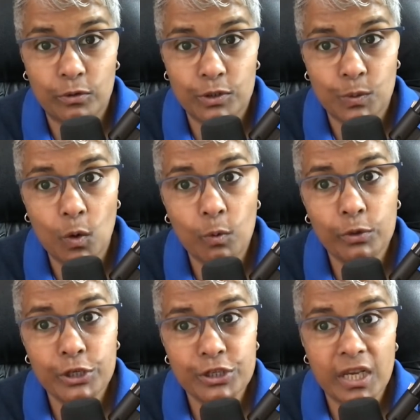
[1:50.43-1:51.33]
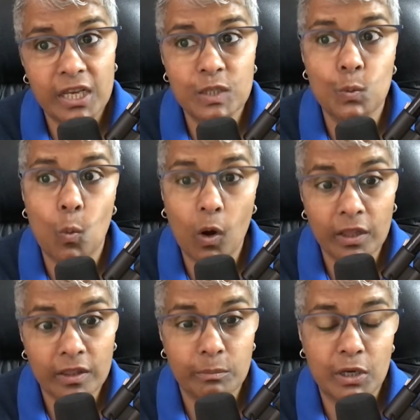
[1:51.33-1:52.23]
So what would you say is one of
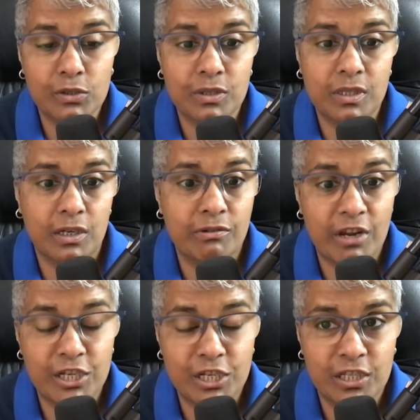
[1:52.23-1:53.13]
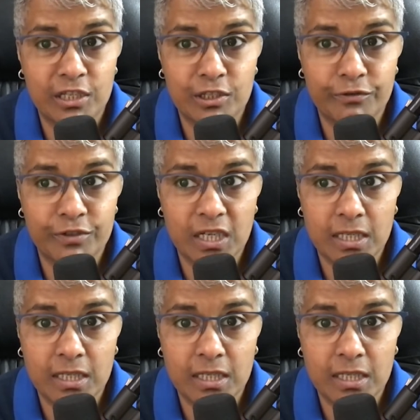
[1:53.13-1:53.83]
the most courageous things you've done?